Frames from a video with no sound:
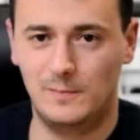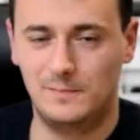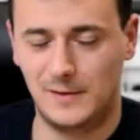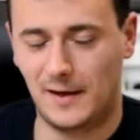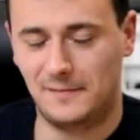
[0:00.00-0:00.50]
You,
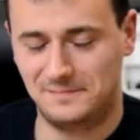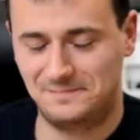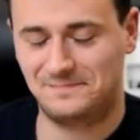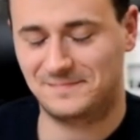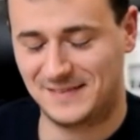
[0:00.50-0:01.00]
yeah.
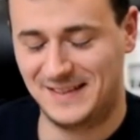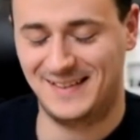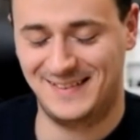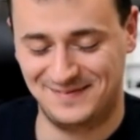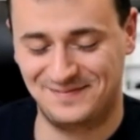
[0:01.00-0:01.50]
So,
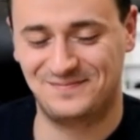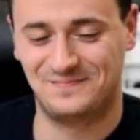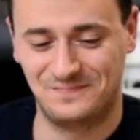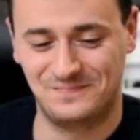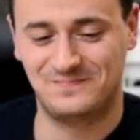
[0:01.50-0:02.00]

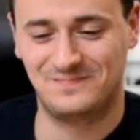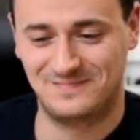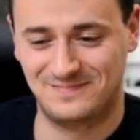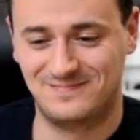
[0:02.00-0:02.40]
uh, if if